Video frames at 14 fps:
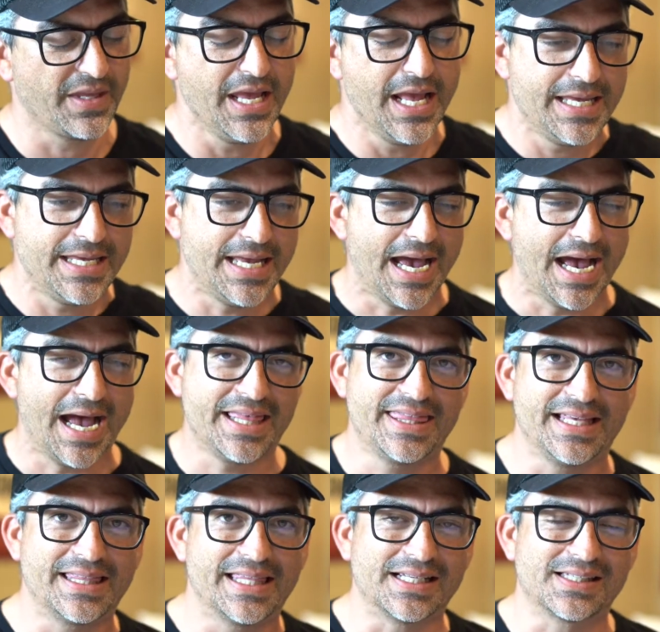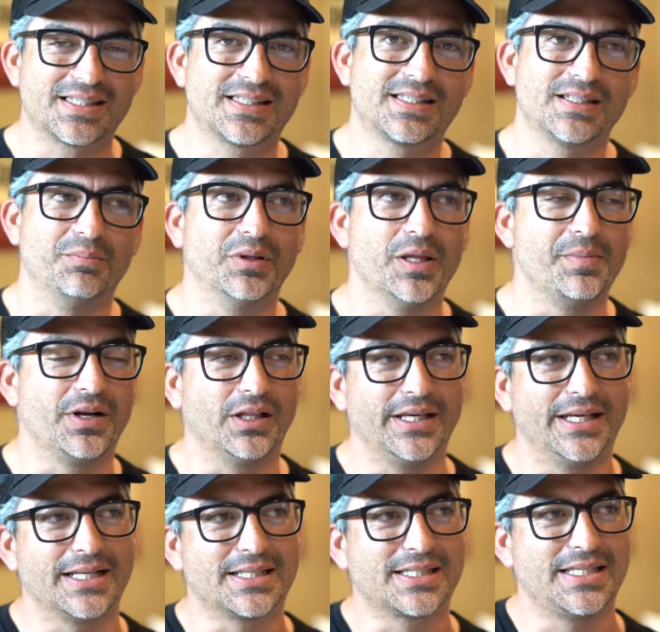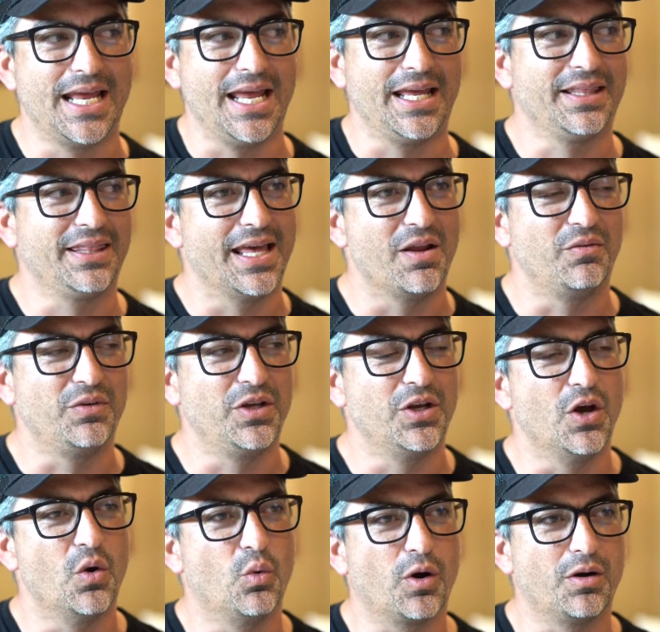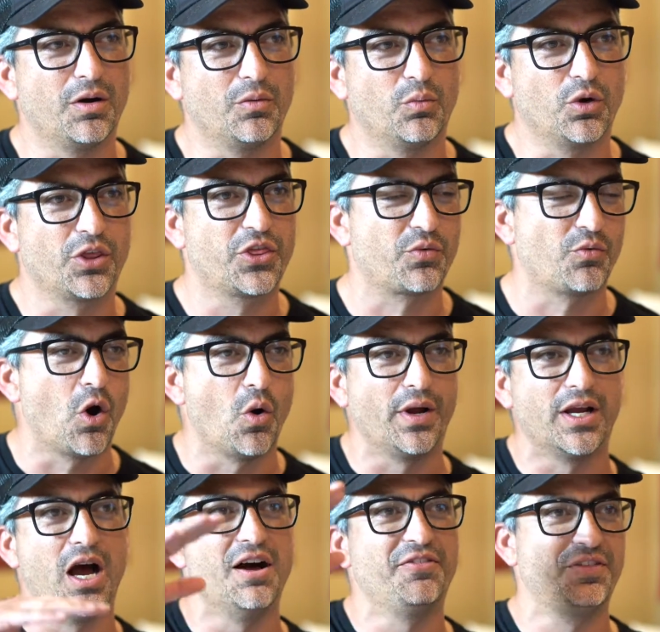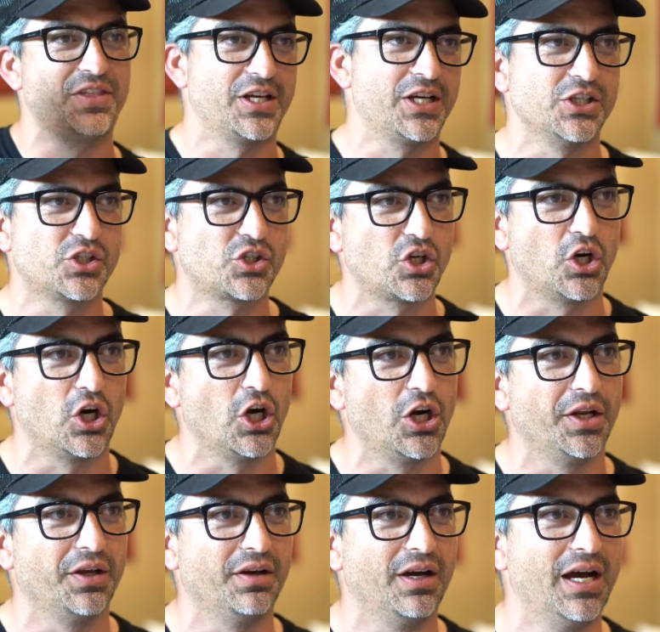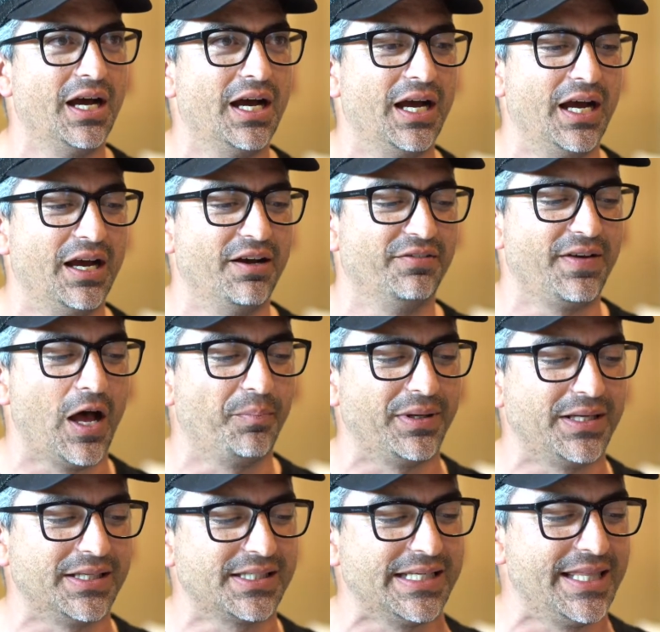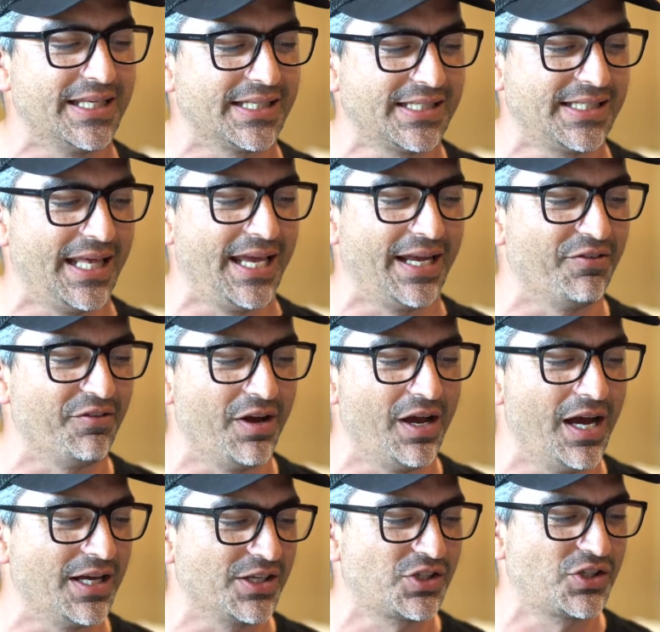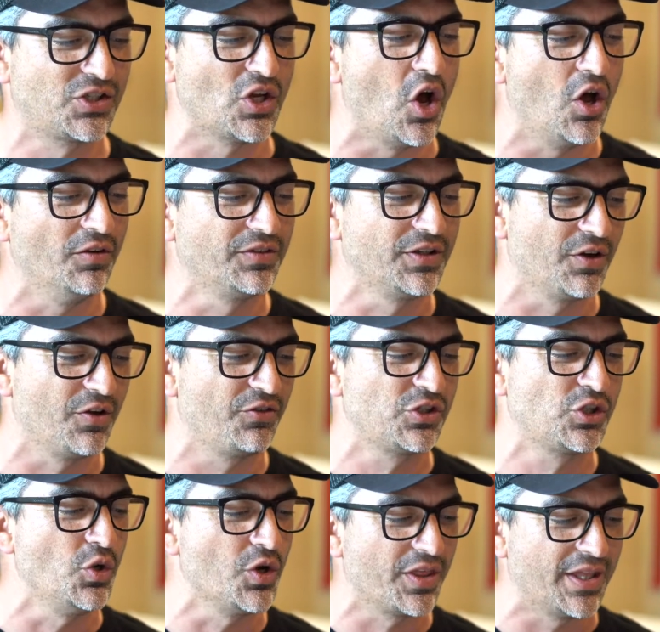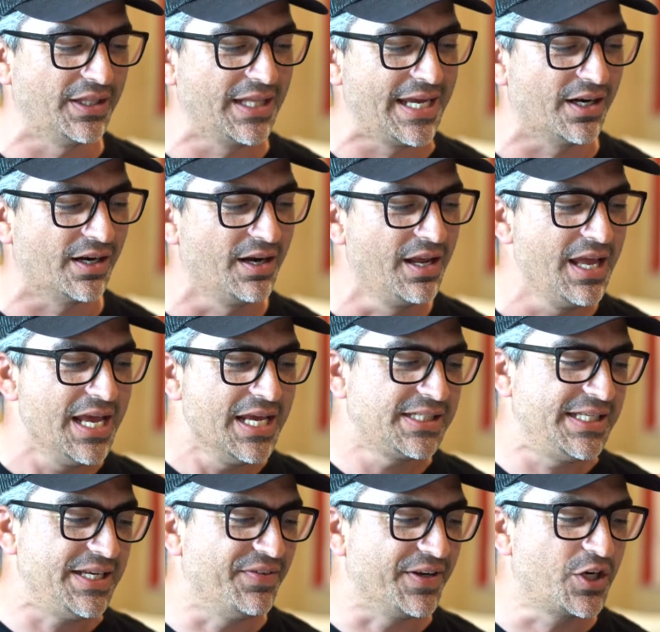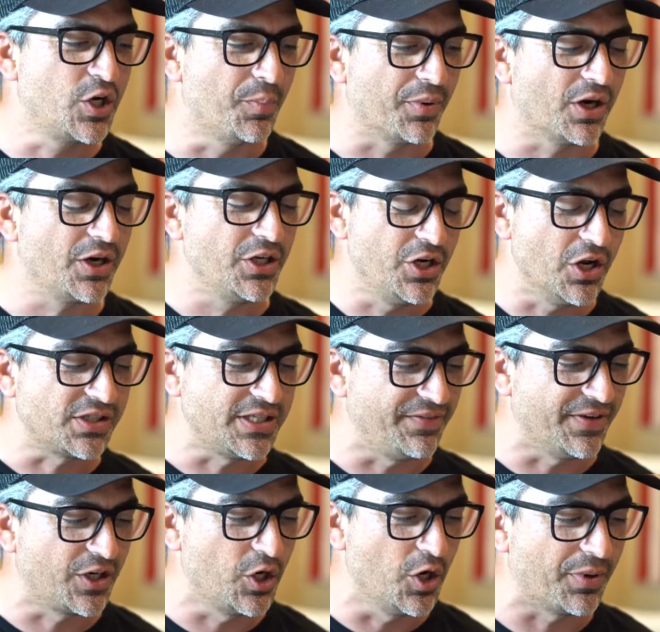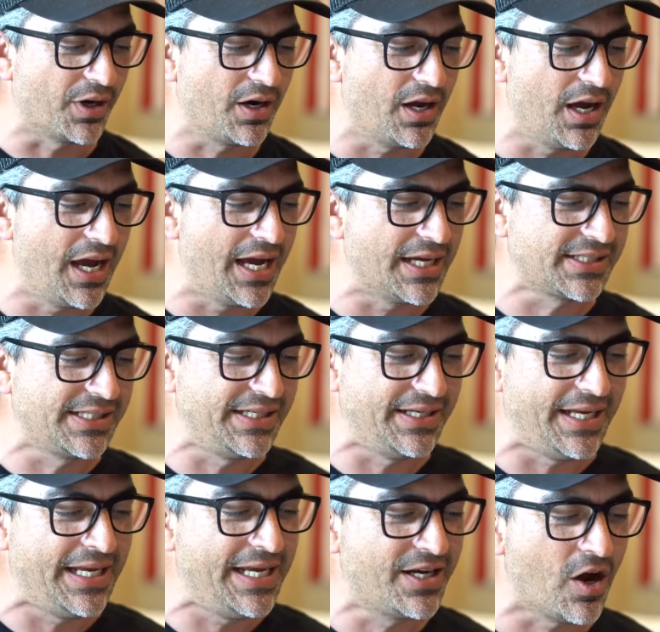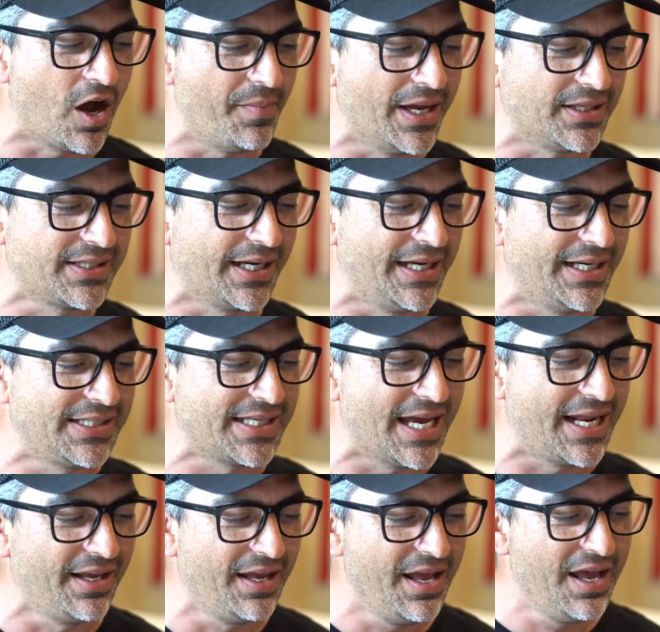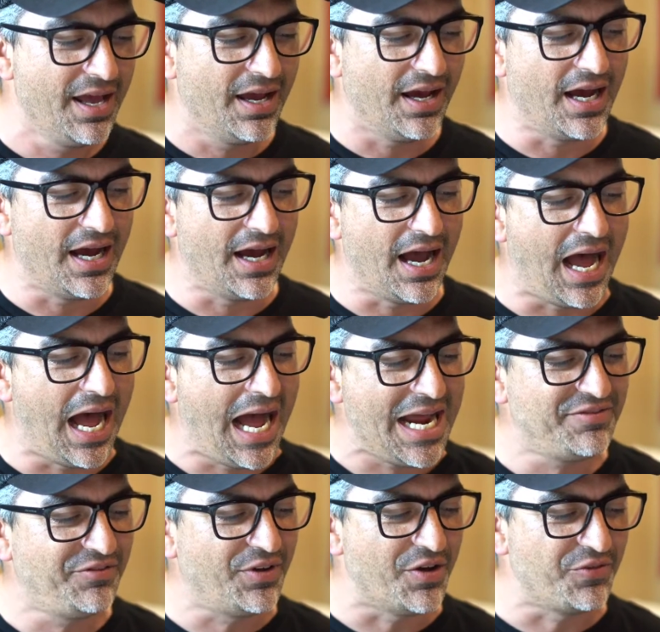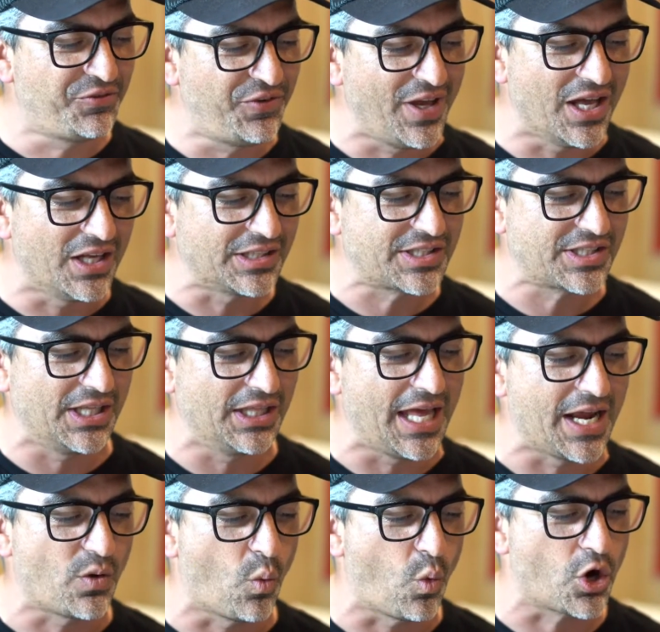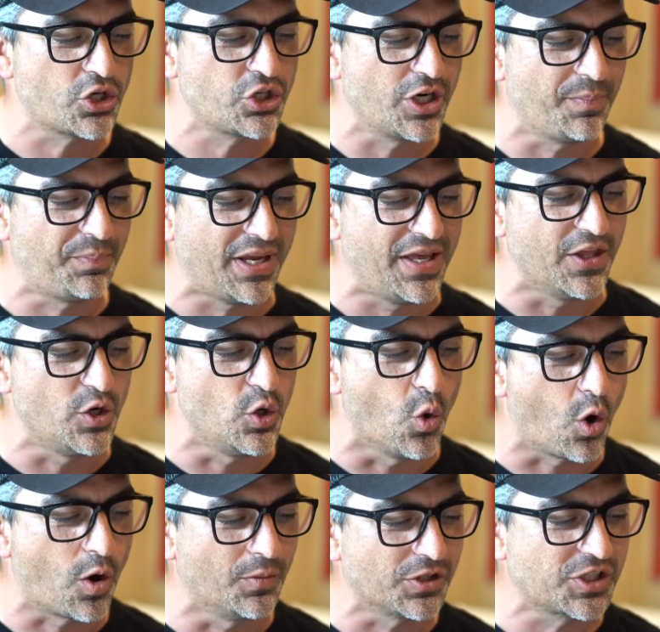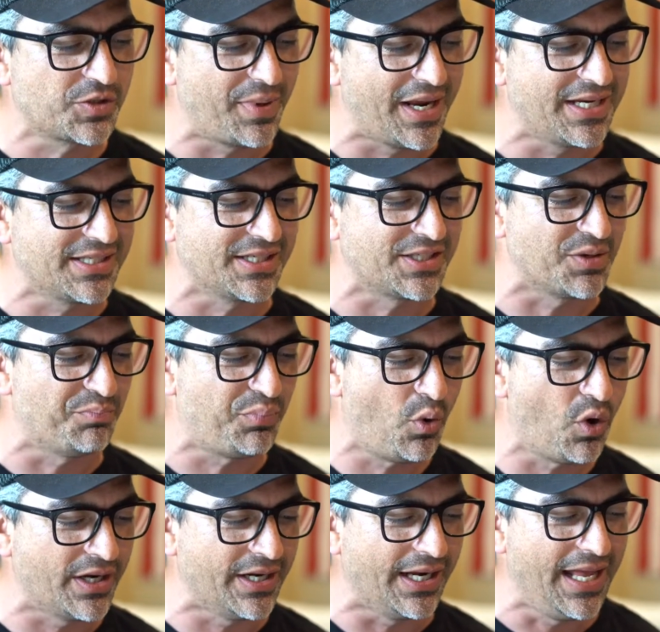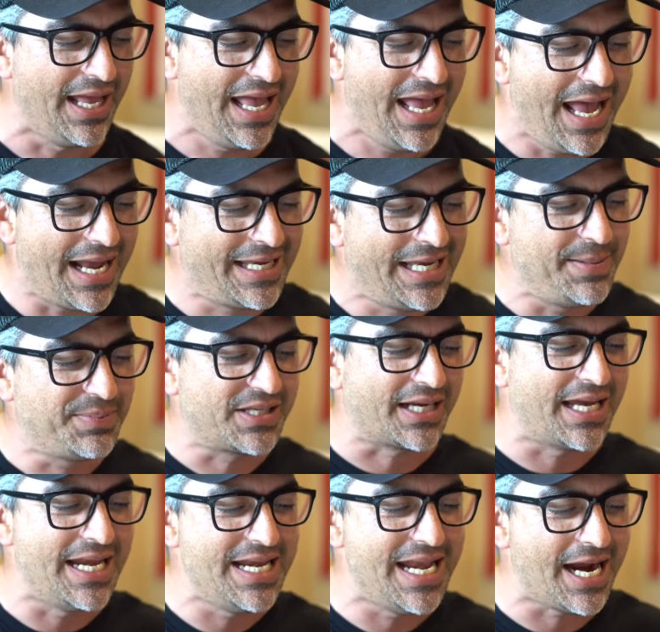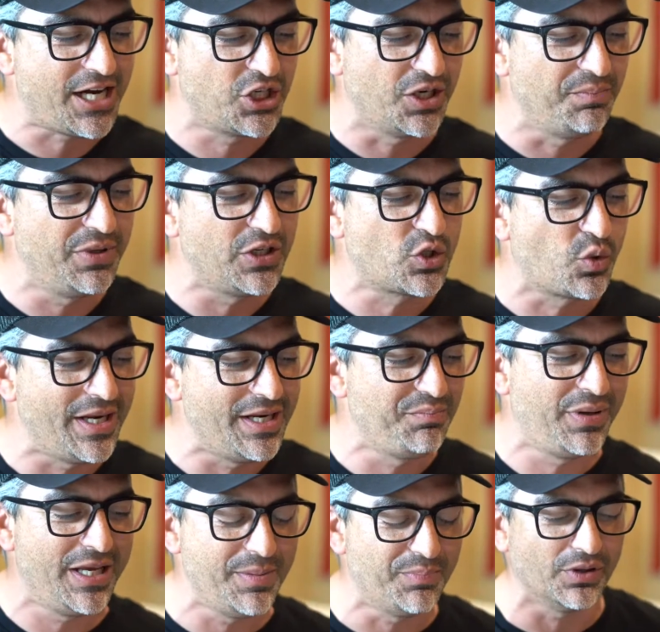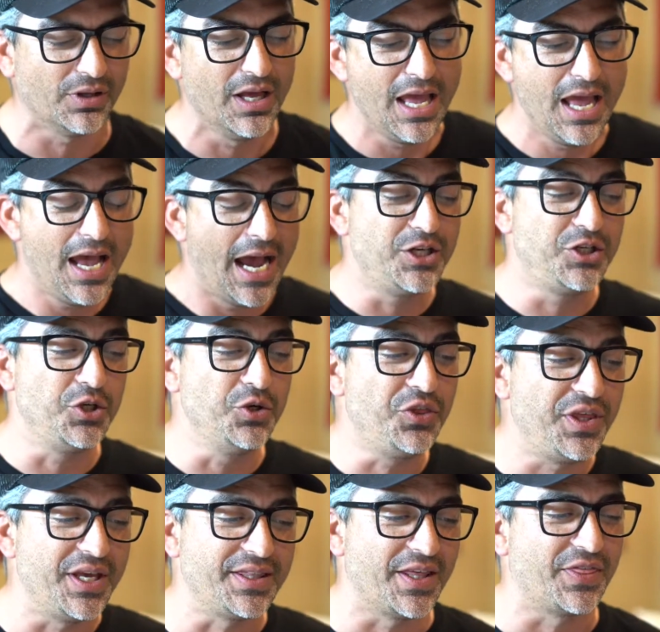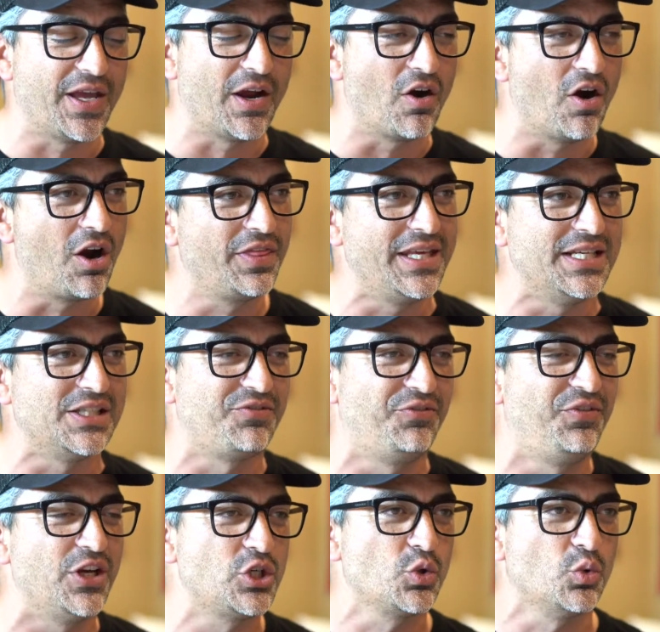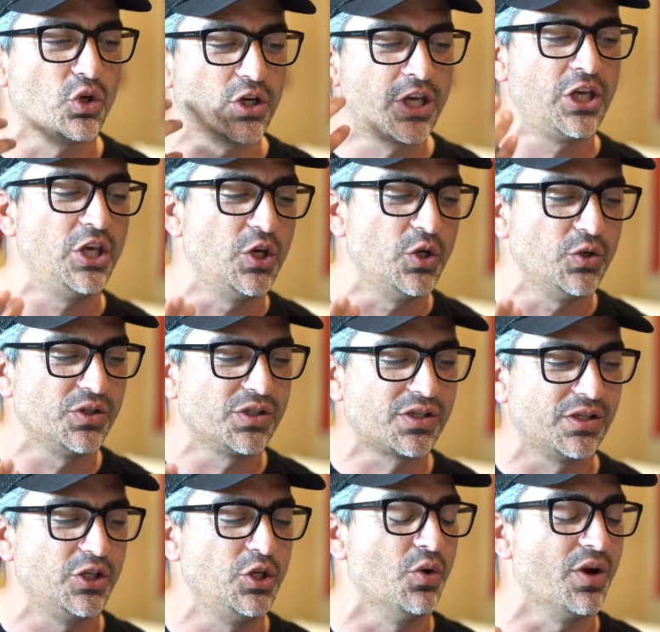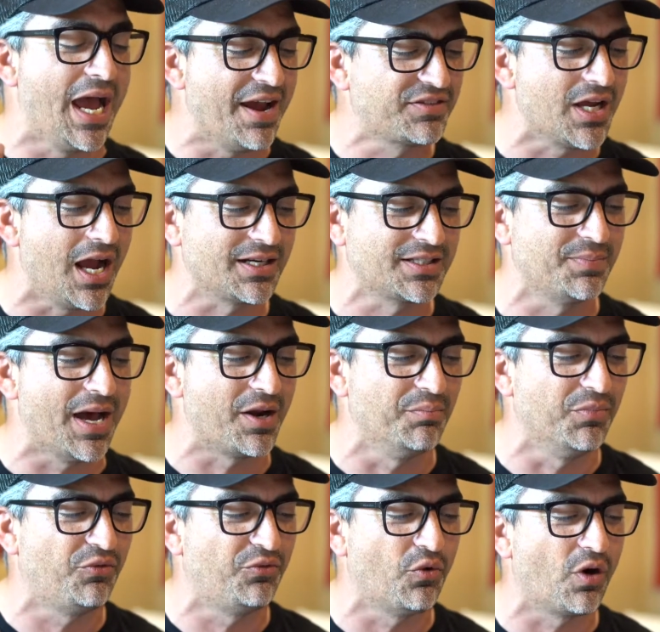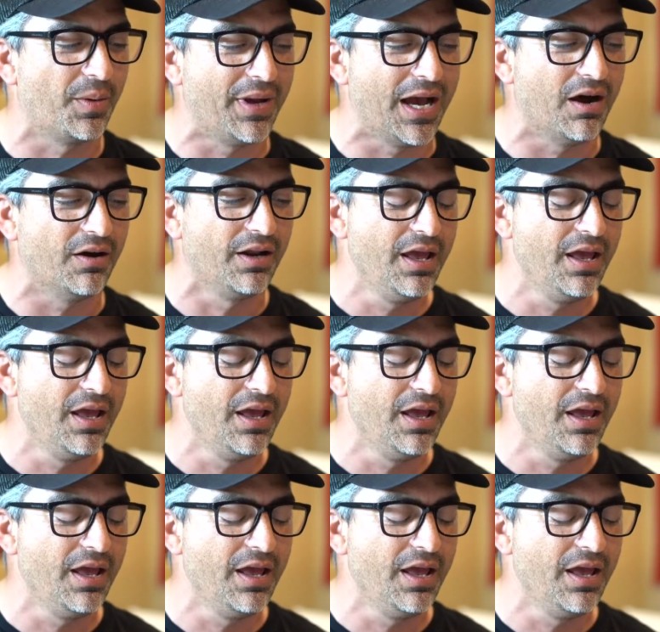Yeah, I think that subliminally it's saying that, we're throwing off the concern of helping see this thing solved sooner than later. Stephen Cooper, Stephen Cooper, he commented and he said, I've felt like worship in the normal space is important. It keeps a connection between people. I do think that there are these visual cues. You and I have talked about them before, about